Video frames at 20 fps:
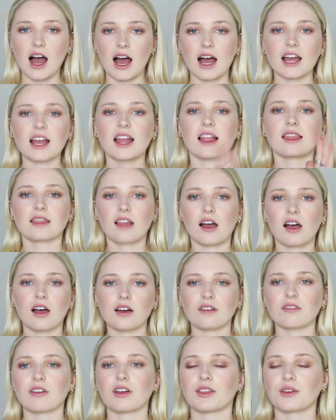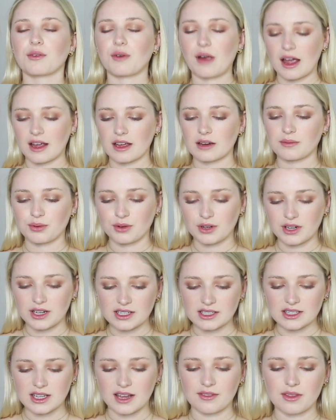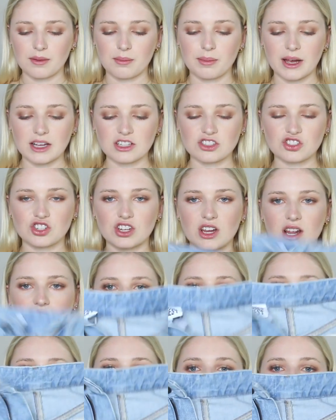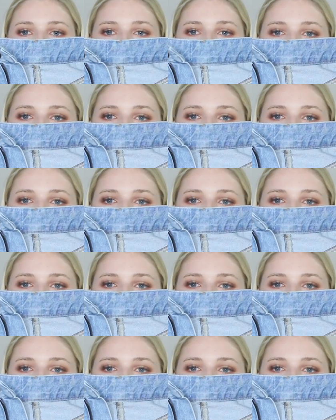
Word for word: I love the Ragged Priest. They have the best jeans, so